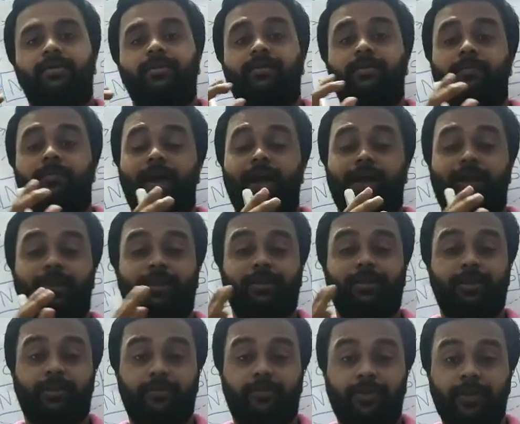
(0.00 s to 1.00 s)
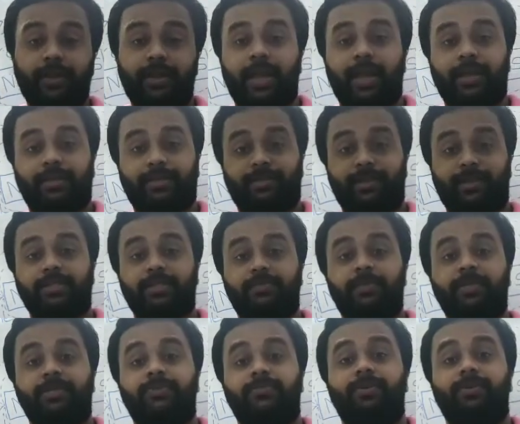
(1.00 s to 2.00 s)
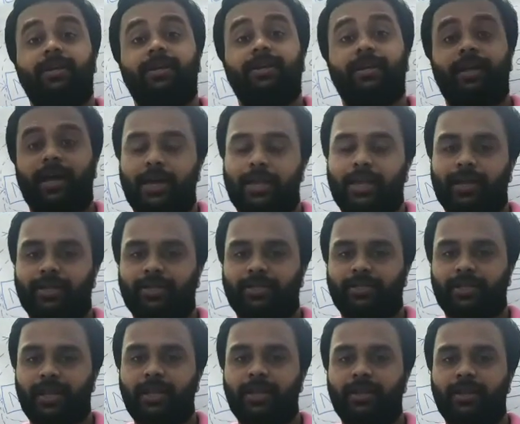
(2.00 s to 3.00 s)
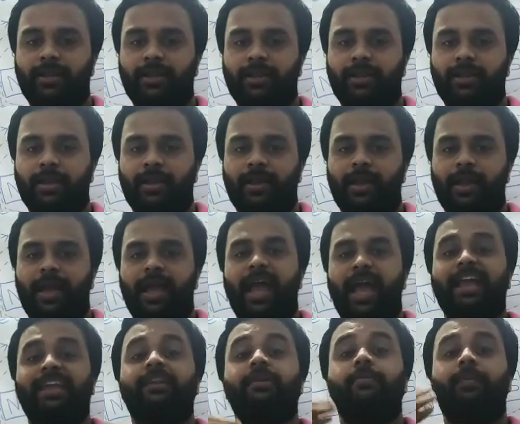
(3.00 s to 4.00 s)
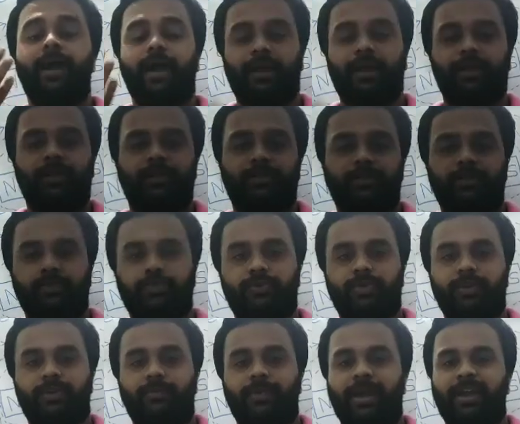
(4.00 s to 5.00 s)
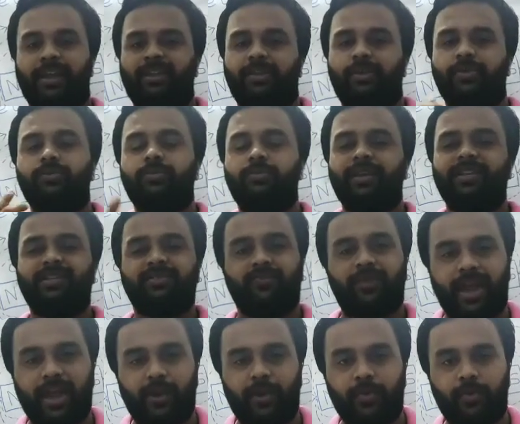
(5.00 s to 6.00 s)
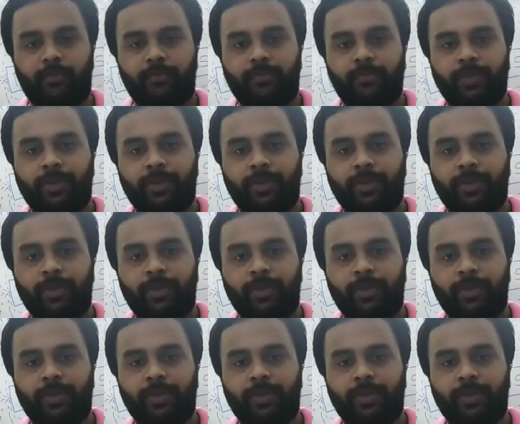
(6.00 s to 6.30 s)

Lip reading: The magnetic field has a specific direction and magnitude. Magnitude means value.